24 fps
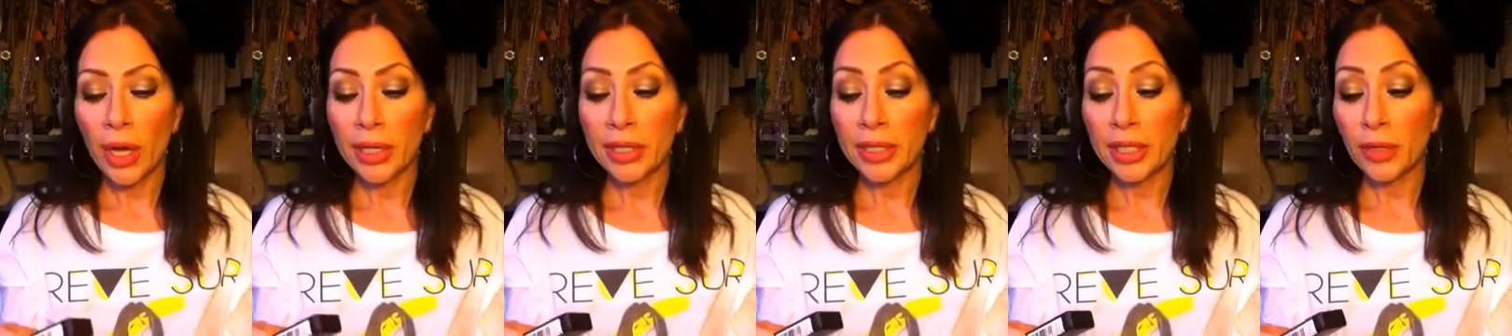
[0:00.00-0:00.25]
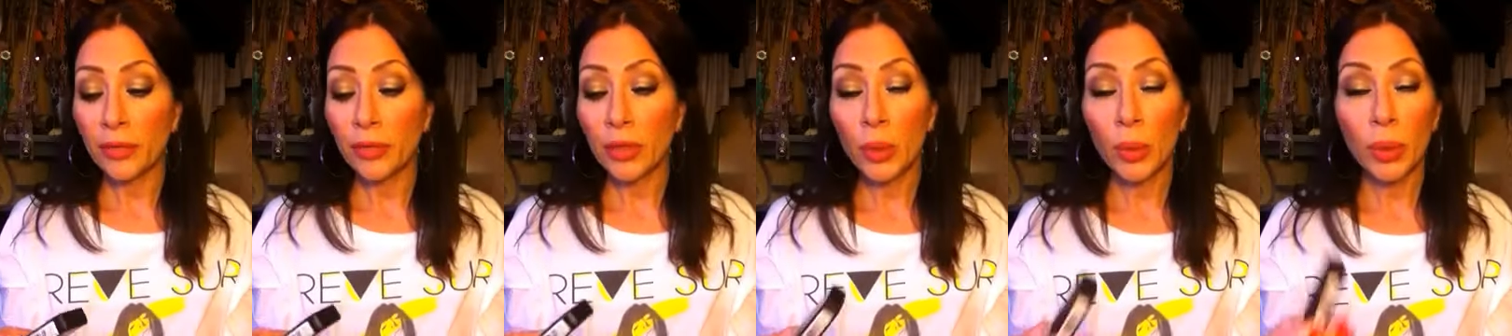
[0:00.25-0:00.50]
I
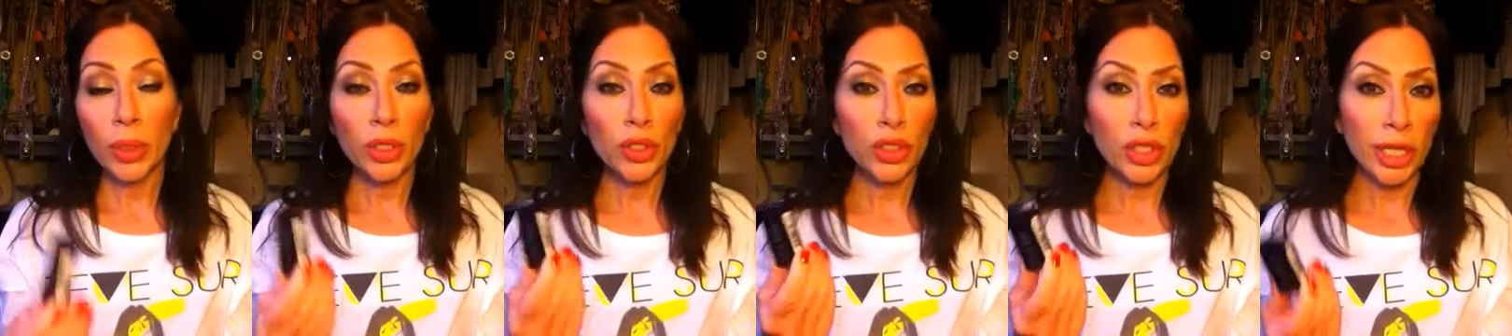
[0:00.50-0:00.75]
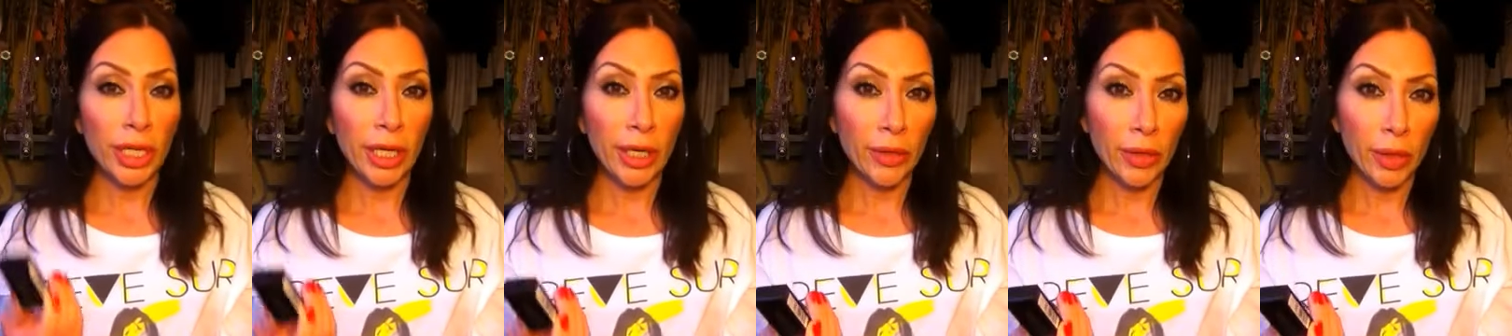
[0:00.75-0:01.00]
definitely want to
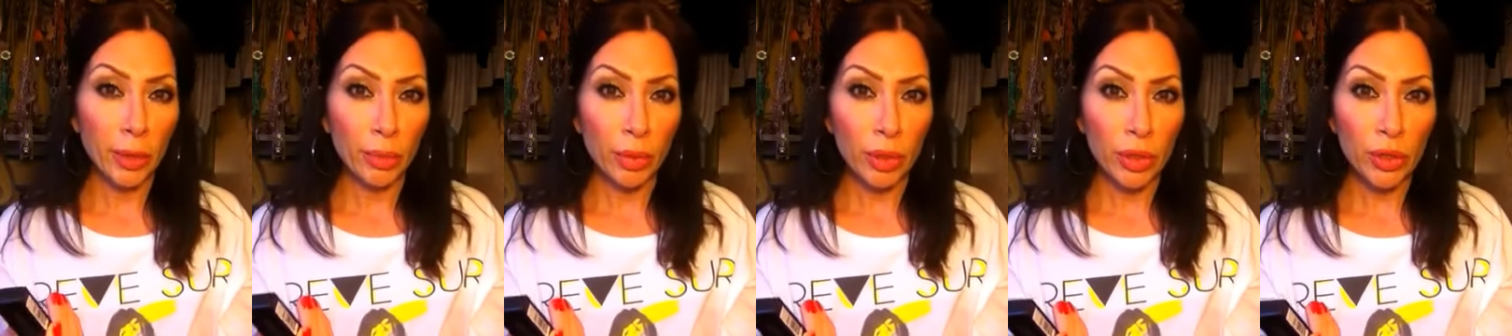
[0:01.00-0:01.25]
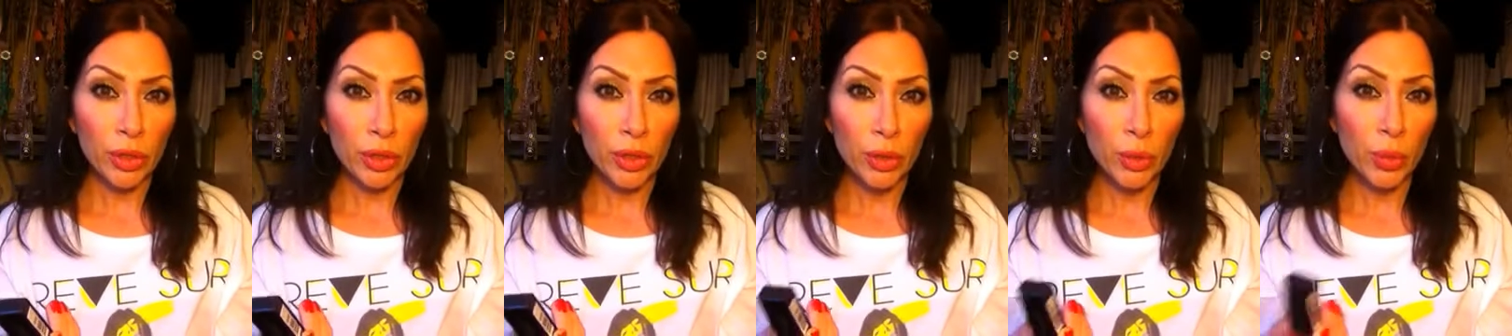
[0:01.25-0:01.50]
check out their
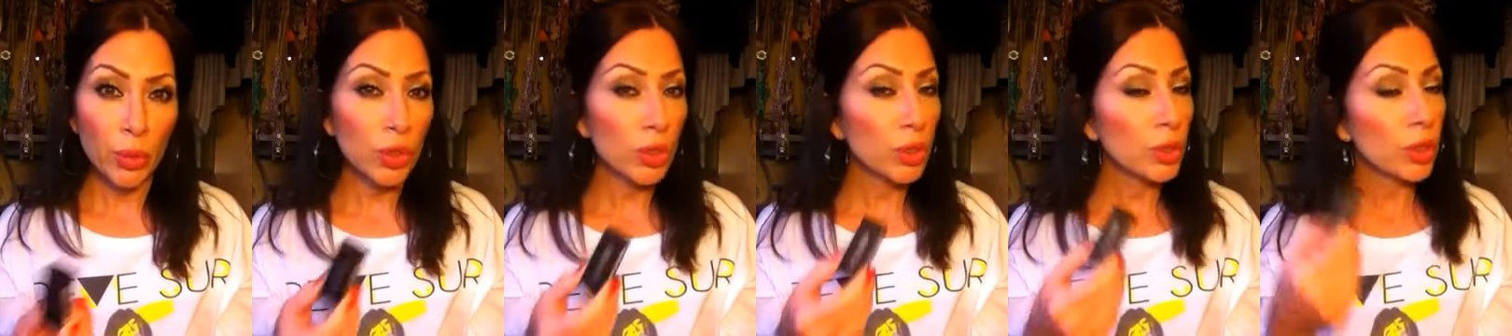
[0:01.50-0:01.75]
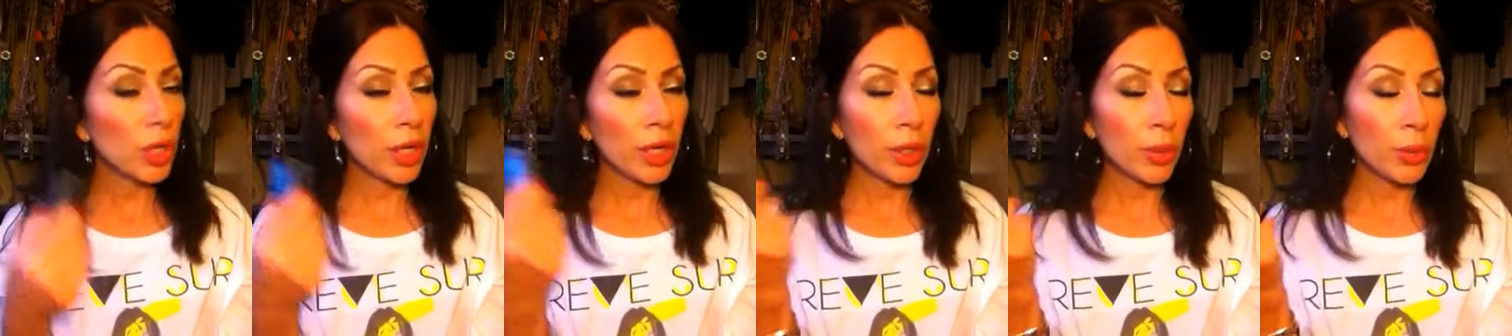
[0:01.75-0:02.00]
brushes, which
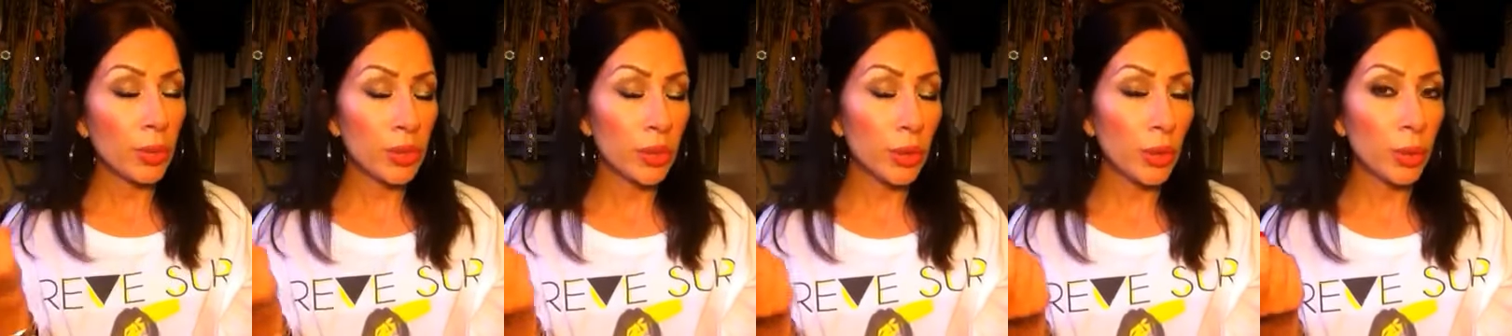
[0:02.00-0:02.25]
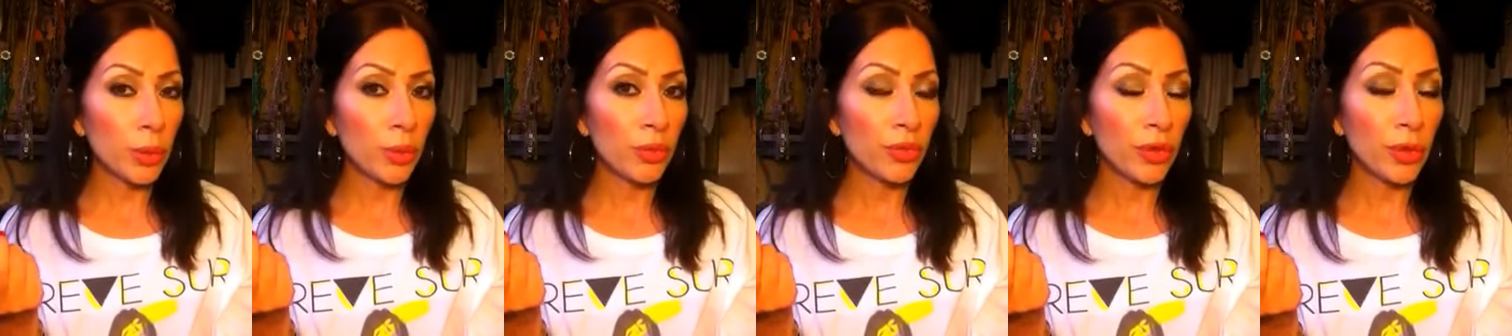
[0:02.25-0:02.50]
is I always
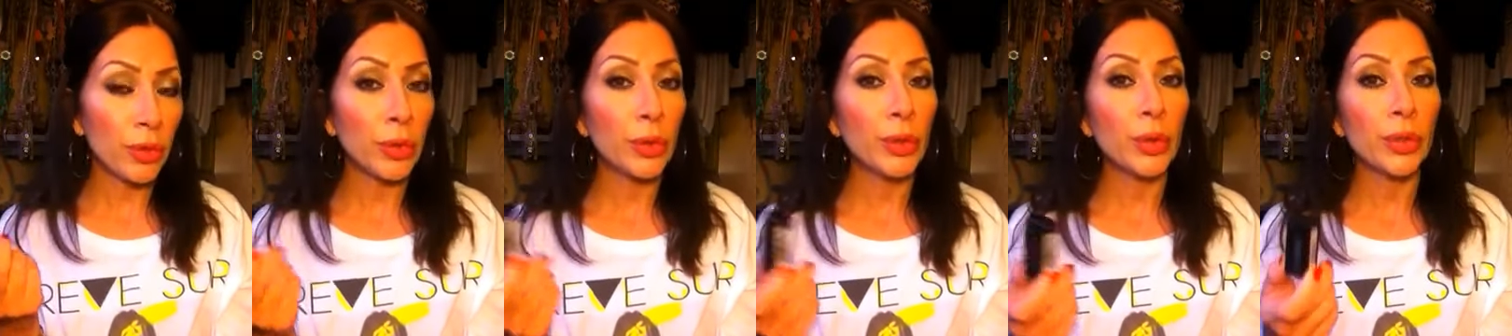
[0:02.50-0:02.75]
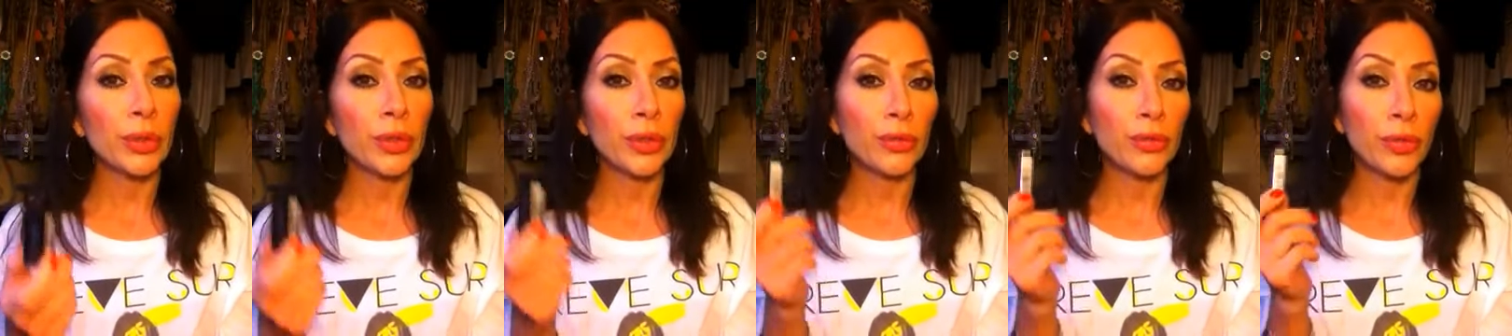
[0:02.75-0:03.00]
heard were very
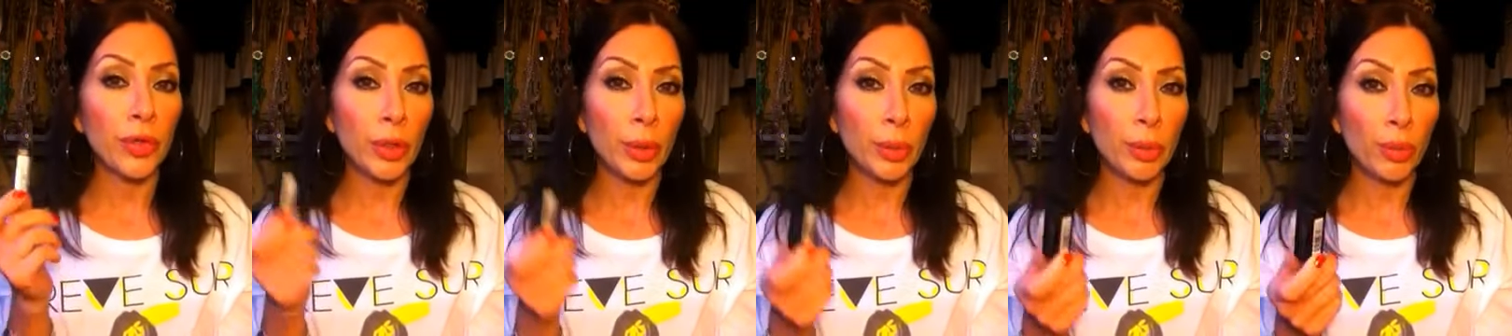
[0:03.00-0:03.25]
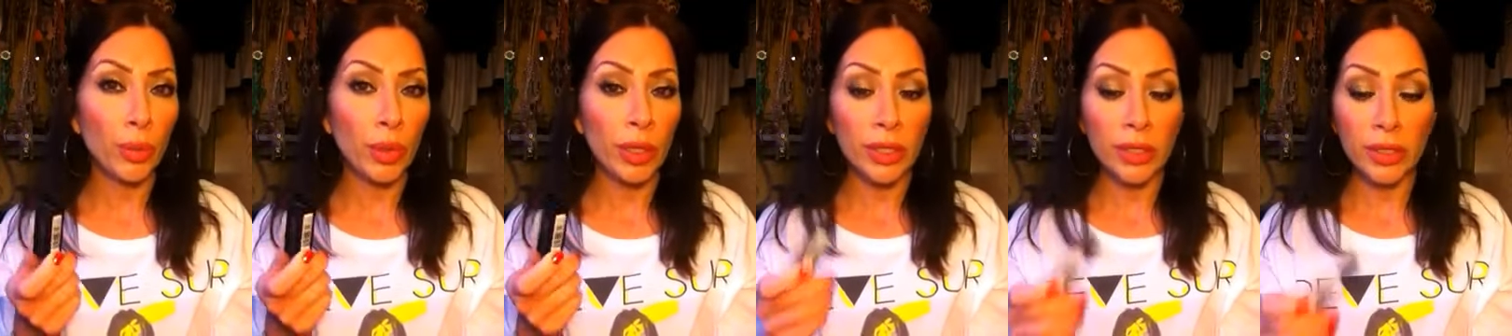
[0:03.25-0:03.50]
good. They're very
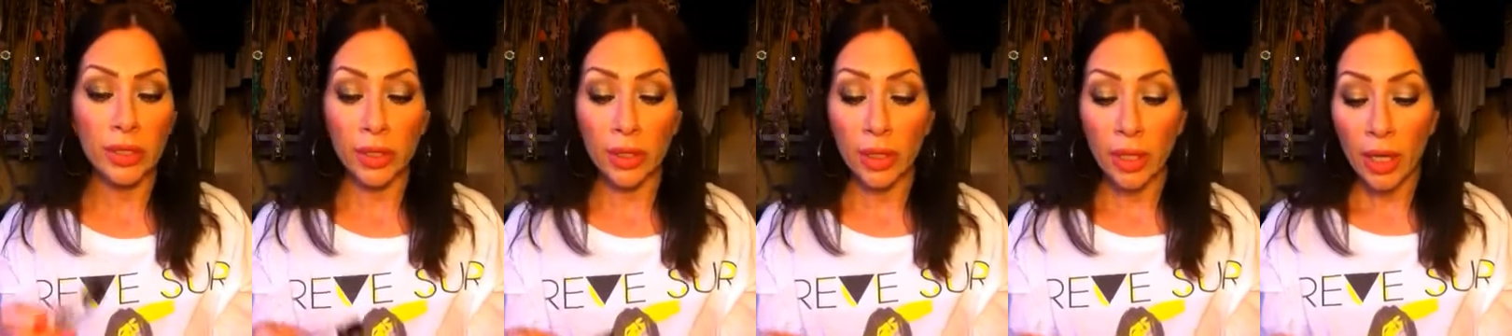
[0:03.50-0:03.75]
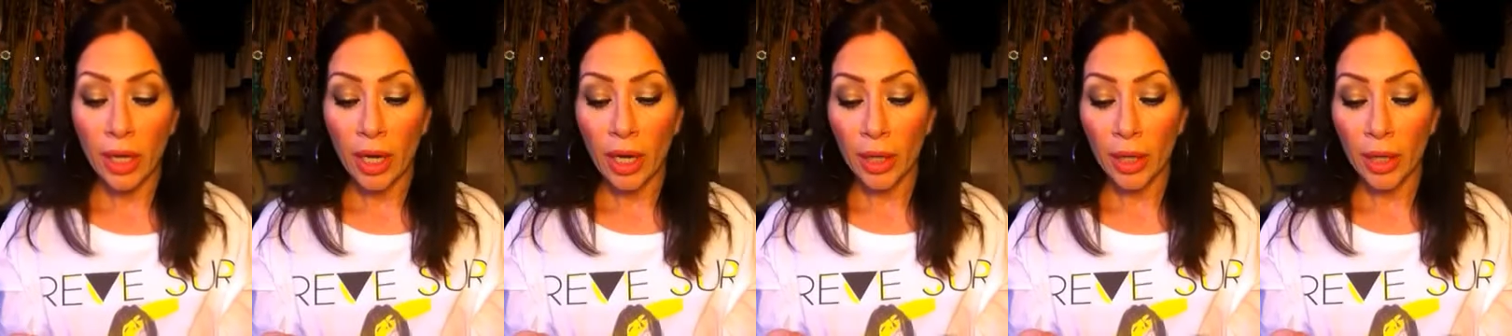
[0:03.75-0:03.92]
pricey.